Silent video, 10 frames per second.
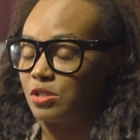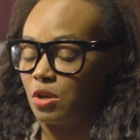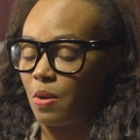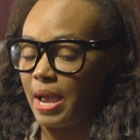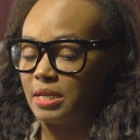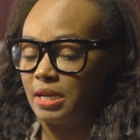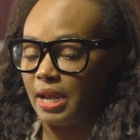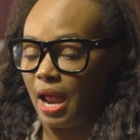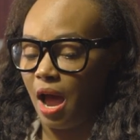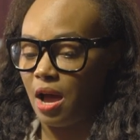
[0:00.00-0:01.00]
So I
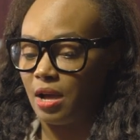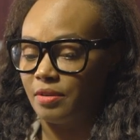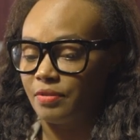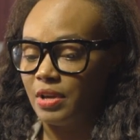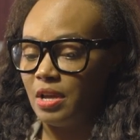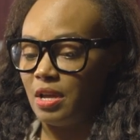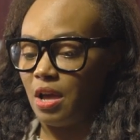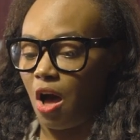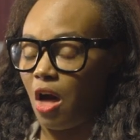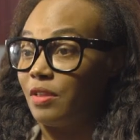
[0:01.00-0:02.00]
didn't have
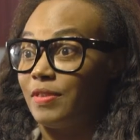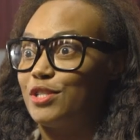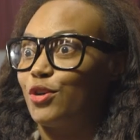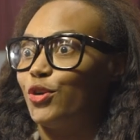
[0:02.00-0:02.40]
all of these